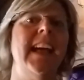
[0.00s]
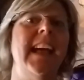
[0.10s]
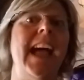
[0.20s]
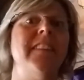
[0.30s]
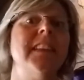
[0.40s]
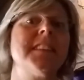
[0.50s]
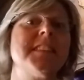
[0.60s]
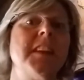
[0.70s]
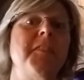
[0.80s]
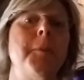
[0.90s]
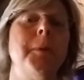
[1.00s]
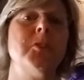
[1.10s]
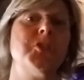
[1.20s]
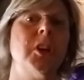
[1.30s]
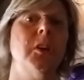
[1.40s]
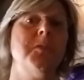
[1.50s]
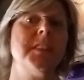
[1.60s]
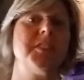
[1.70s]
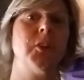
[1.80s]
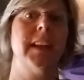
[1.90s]
Having stuff up on shelves
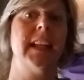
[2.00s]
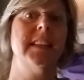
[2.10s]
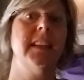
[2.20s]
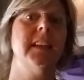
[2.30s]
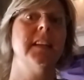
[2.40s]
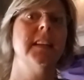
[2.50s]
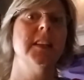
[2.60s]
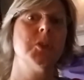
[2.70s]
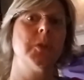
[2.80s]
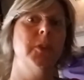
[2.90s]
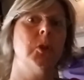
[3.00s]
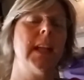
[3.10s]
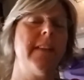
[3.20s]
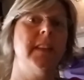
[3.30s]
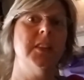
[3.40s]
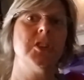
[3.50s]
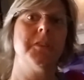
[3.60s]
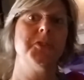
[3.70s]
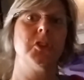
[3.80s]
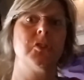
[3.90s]
is a great idea. So if you don't have any
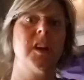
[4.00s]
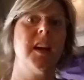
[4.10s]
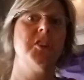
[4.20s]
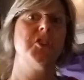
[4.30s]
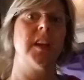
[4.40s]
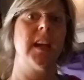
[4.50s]
shelves in your garage,